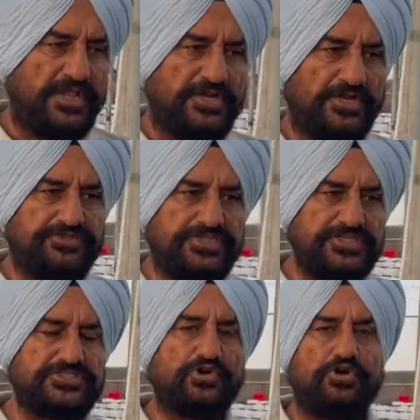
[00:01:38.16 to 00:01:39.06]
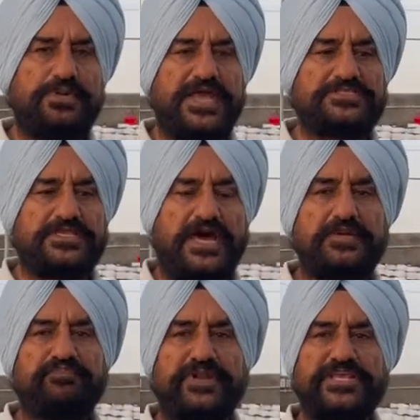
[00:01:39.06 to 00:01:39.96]
Now these grow bags are
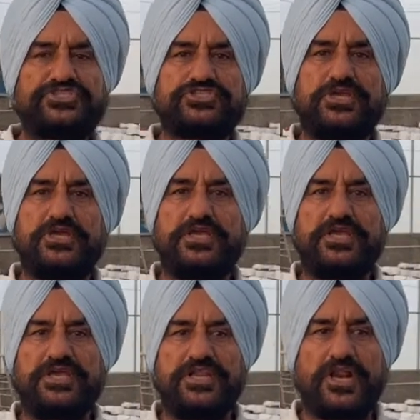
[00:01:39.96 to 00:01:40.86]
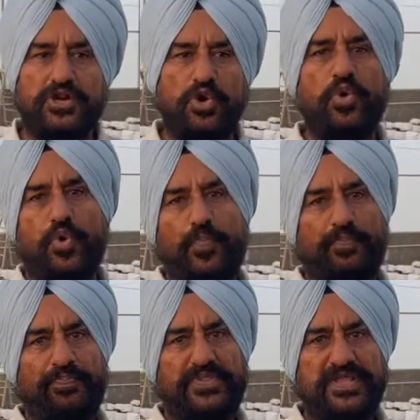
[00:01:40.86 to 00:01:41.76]
placed in a row,
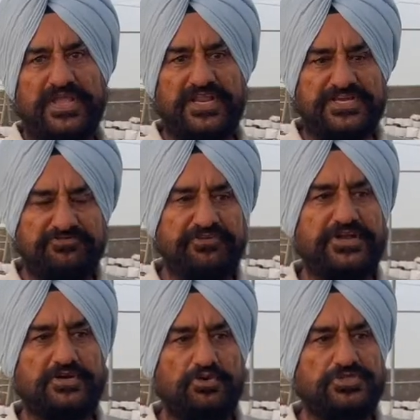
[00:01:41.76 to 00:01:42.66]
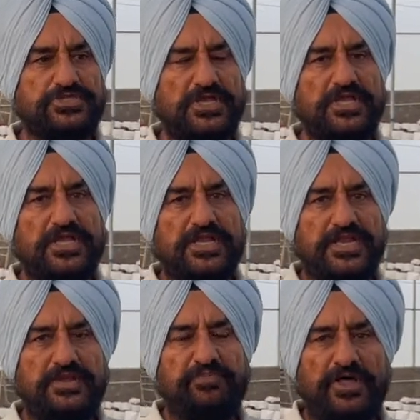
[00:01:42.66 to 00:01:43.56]
in different rows.
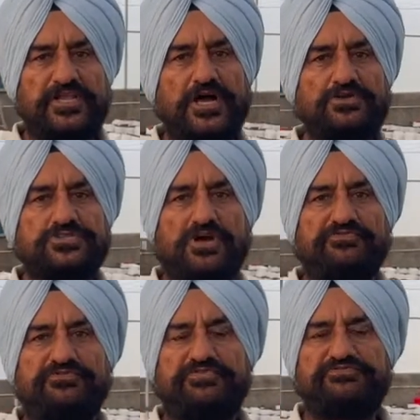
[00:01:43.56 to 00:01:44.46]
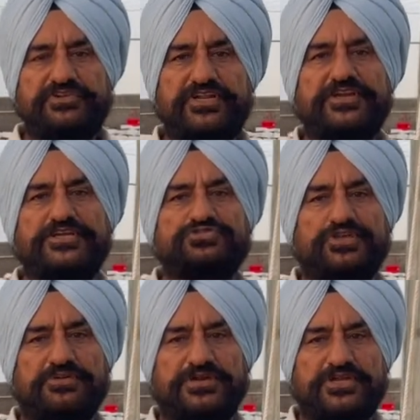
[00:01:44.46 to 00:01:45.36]
In a polyhouse of 1500
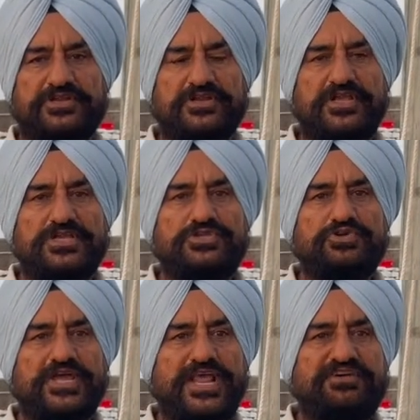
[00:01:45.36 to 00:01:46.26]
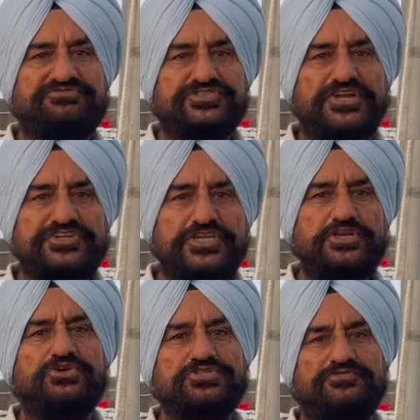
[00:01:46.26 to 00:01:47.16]
square meter, you can have 30
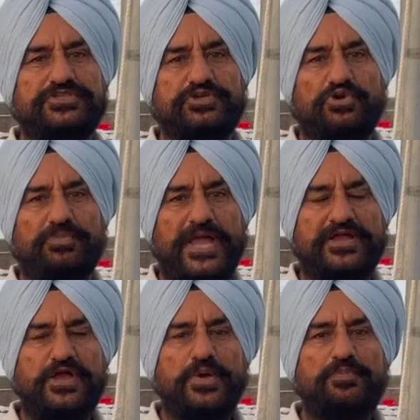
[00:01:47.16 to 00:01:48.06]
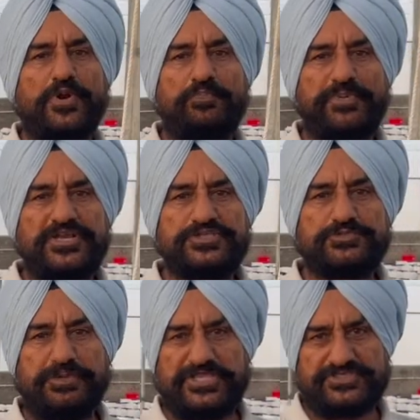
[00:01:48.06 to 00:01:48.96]
rows of the grow bag properly
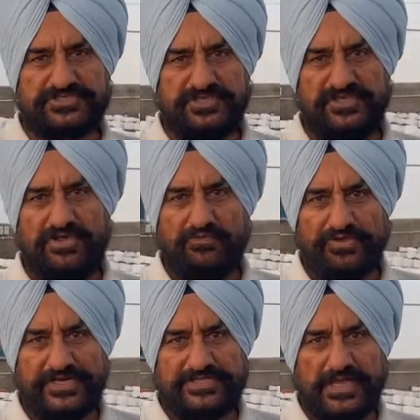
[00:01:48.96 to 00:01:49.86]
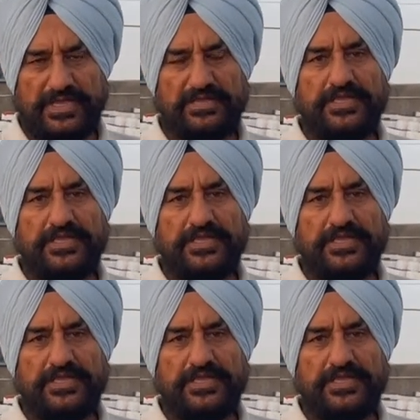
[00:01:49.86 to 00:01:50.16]
spaced, where the